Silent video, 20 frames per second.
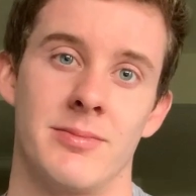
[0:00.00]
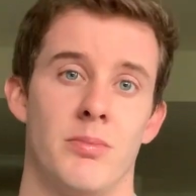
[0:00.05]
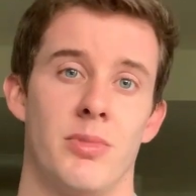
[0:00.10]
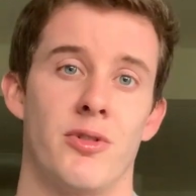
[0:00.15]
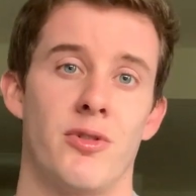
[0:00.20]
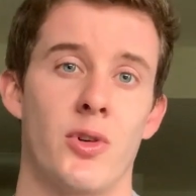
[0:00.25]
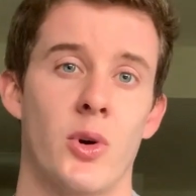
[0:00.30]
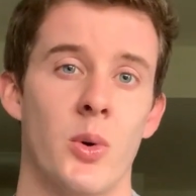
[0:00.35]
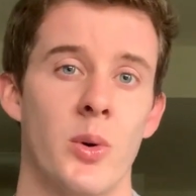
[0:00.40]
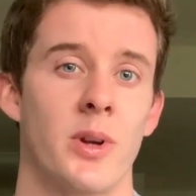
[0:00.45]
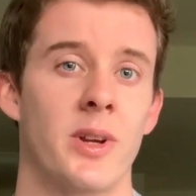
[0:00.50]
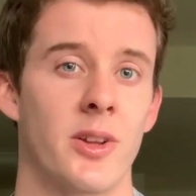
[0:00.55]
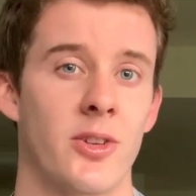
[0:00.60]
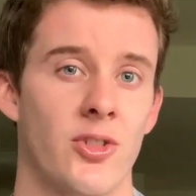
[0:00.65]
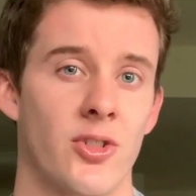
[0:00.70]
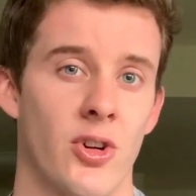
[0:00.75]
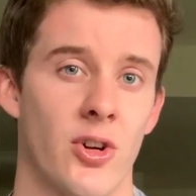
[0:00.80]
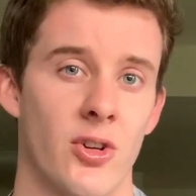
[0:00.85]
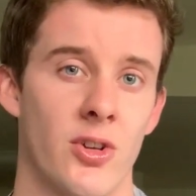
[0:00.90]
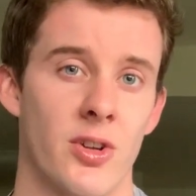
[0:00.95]
Before we get
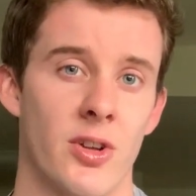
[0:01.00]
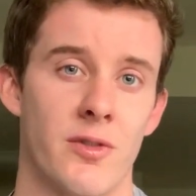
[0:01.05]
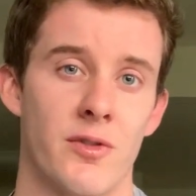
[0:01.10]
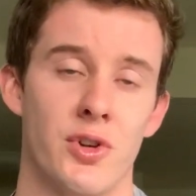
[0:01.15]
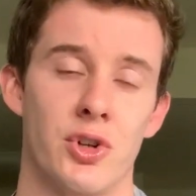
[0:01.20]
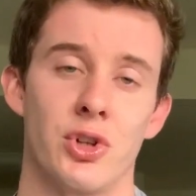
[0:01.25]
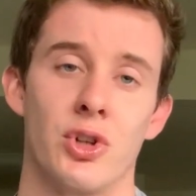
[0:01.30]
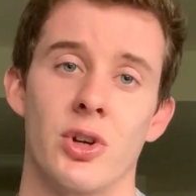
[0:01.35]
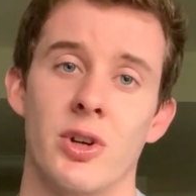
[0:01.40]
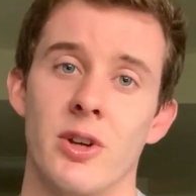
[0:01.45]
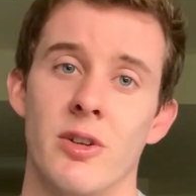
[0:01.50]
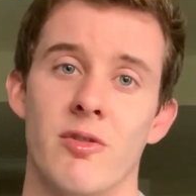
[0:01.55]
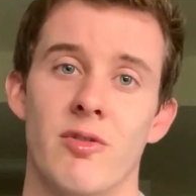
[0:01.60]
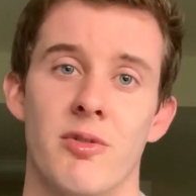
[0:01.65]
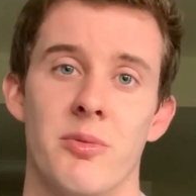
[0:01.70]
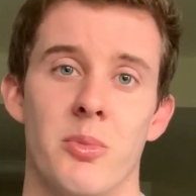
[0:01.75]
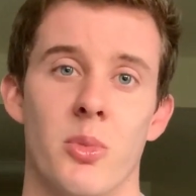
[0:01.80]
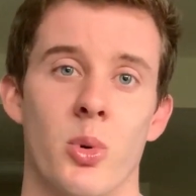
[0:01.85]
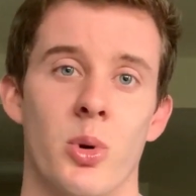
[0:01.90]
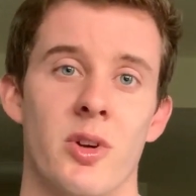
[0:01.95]
started, if you're looking
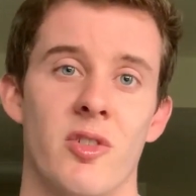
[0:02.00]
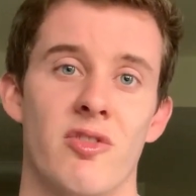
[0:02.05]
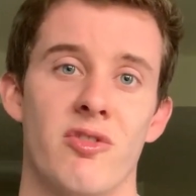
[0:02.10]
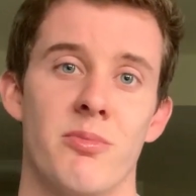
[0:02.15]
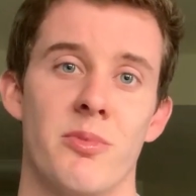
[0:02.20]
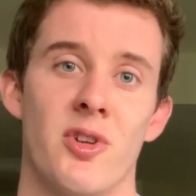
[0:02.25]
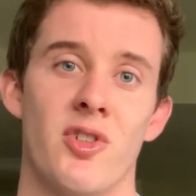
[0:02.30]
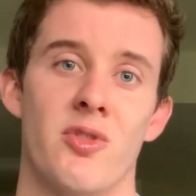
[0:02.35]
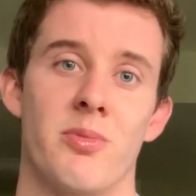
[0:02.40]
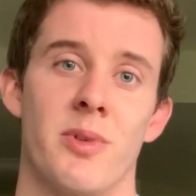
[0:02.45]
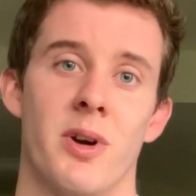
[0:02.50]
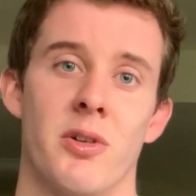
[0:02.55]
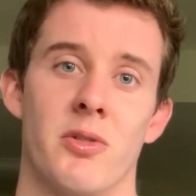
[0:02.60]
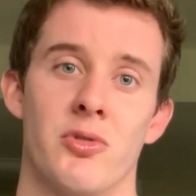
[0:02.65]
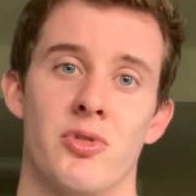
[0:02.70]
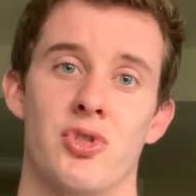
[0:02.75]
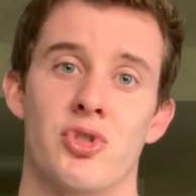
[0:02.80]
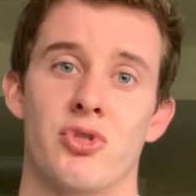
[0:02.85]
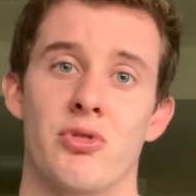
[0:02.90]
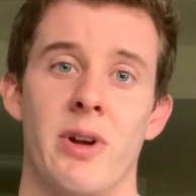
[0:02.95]
for more information
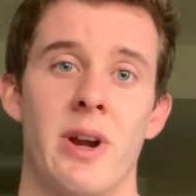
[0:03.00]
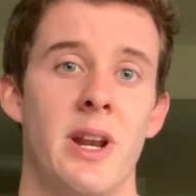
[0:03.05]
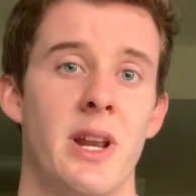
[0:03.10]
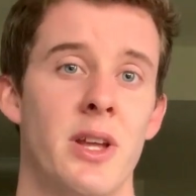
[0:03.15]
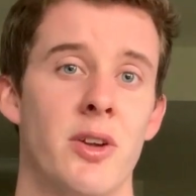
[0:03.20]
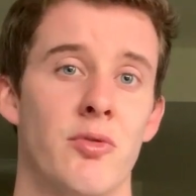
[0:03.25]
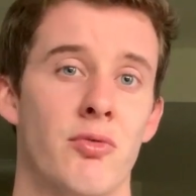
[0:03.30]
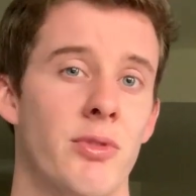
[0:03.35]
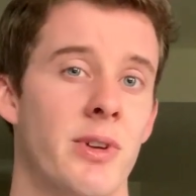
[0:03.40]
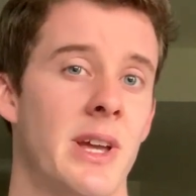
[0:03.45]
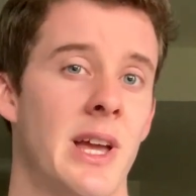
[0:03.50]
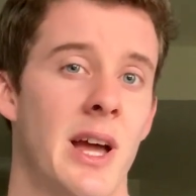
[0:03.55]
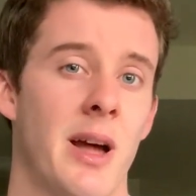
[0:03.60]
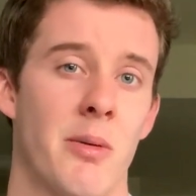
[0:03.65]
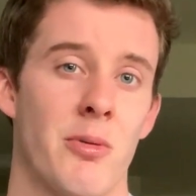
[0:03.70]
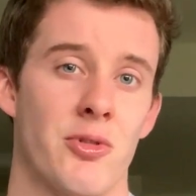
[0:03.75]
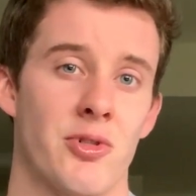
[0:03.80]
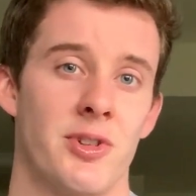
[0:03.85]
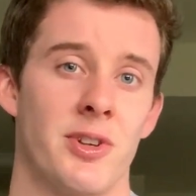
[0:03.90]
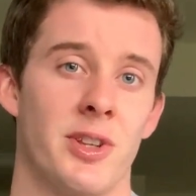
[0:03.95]
about training,
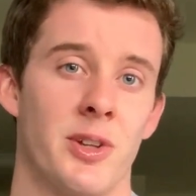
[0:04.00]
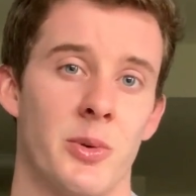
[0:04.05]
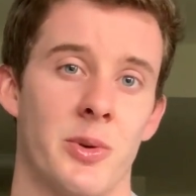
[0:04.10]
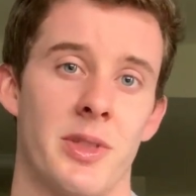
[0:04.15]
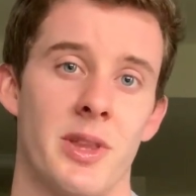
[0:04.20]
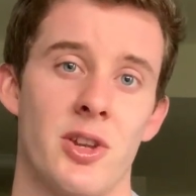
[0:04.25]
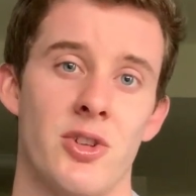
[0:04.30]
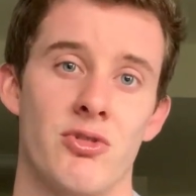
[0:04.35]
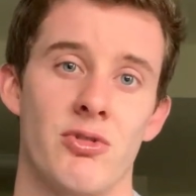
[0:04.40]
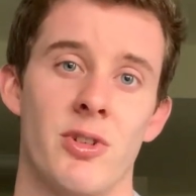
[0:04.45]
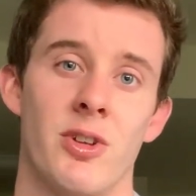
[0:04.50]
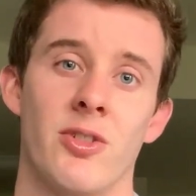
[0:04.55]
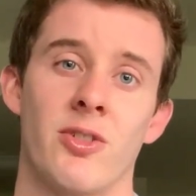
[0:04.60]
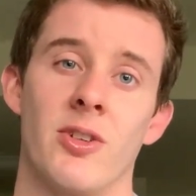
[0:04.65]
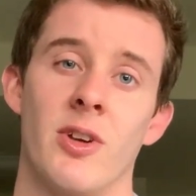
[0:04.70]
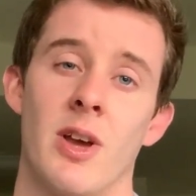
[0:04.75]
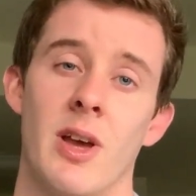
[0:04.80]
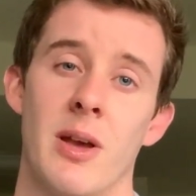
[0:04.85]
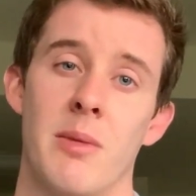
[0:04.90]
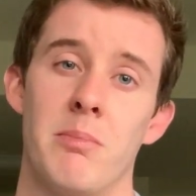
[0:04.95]
rehab, or dealing with injuries,
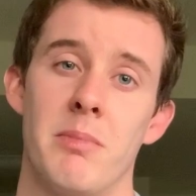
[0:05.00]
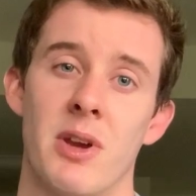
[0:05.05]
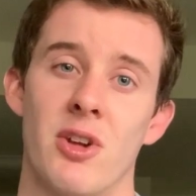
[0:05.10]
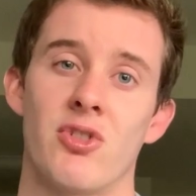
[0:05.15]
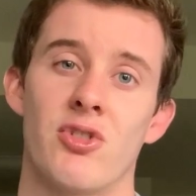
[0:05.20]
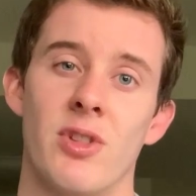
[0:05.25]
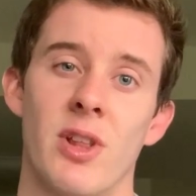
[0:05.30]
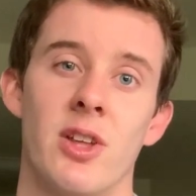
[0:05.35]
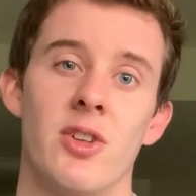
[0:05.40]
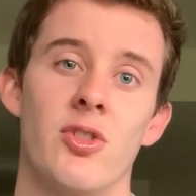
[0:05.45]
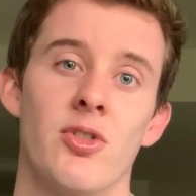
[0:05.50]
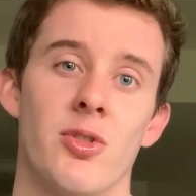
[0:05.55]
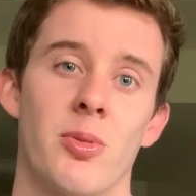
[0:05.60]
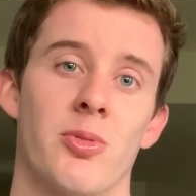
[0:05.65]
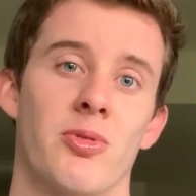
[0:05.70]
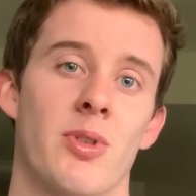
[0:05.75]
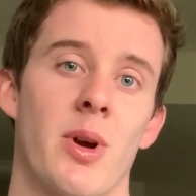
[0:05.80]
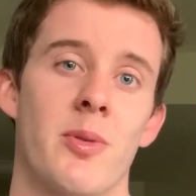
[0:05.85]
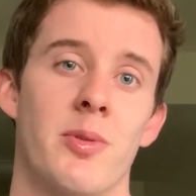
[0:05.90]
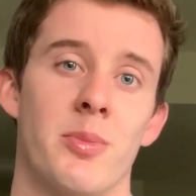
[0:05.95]
make sure that you
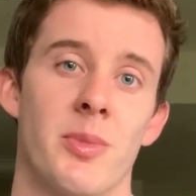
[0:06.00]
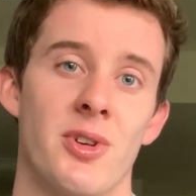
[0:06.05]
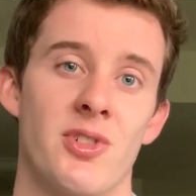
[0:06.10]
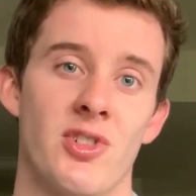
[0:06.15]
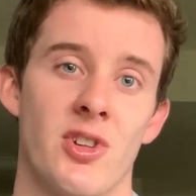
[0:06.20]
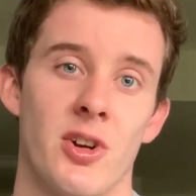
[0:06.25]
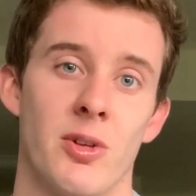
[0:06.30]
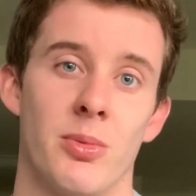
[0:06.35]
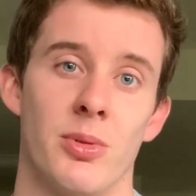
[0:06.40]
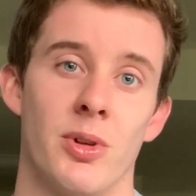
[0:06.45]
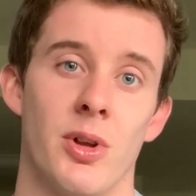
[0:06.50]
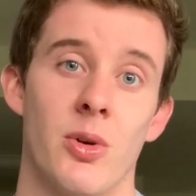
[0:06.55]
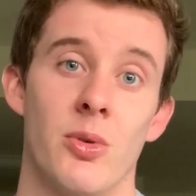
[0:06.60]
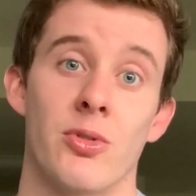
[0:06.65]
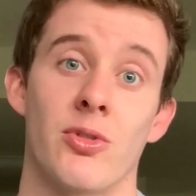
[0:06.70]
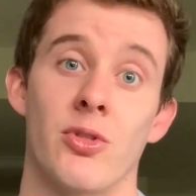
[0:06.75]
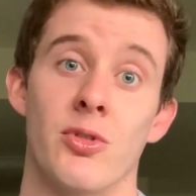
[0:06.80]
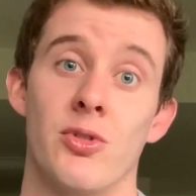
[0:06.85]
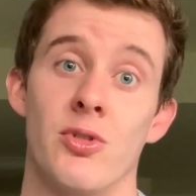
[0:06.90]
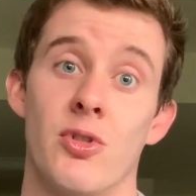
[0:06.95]
subscribe to my channel below
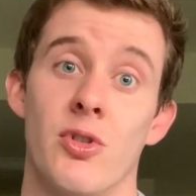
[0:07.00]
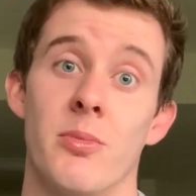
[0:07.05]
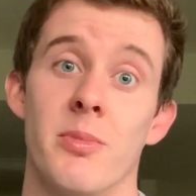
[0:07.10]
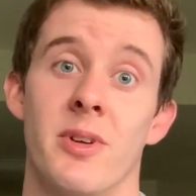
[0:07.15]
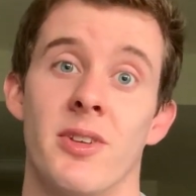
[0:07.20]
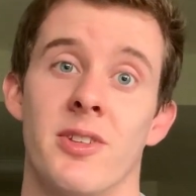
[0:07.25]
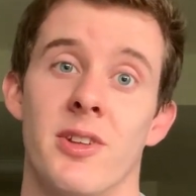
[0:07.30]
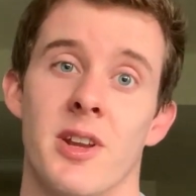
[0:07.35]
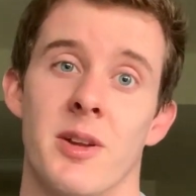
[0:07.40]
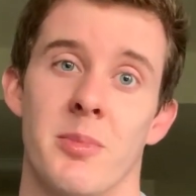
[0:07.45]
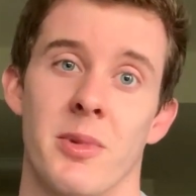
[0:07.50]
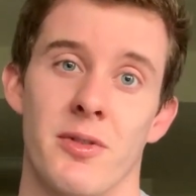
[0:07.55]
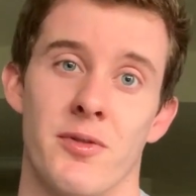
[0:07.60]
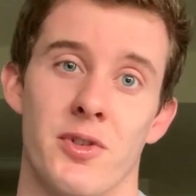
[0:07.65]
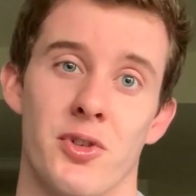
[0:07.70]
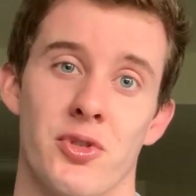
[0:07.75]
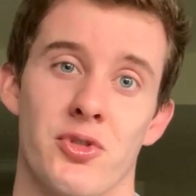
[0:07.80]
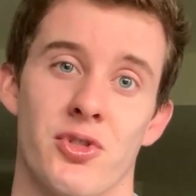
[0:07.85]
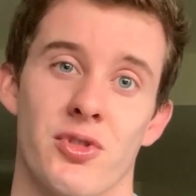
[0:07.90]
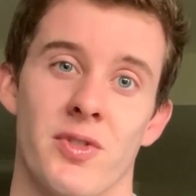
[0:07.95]
so you don't miss any of my
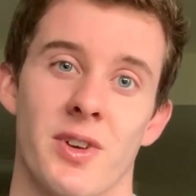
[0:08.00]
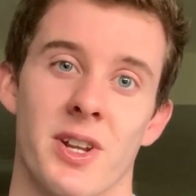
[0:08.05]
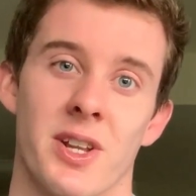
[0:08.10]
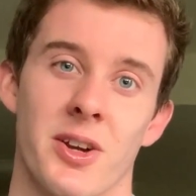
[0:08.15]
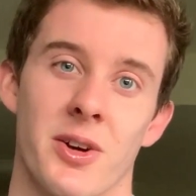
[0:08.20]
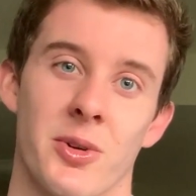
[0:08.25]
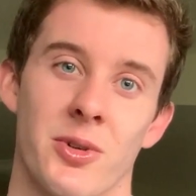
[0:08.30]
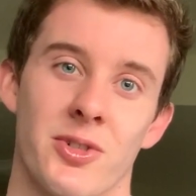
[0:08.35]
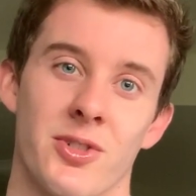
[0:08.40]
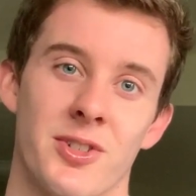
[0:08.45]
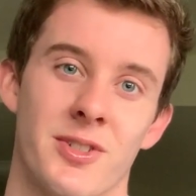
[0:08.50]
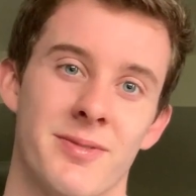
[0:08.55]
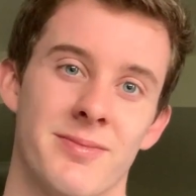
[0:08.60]
future videos.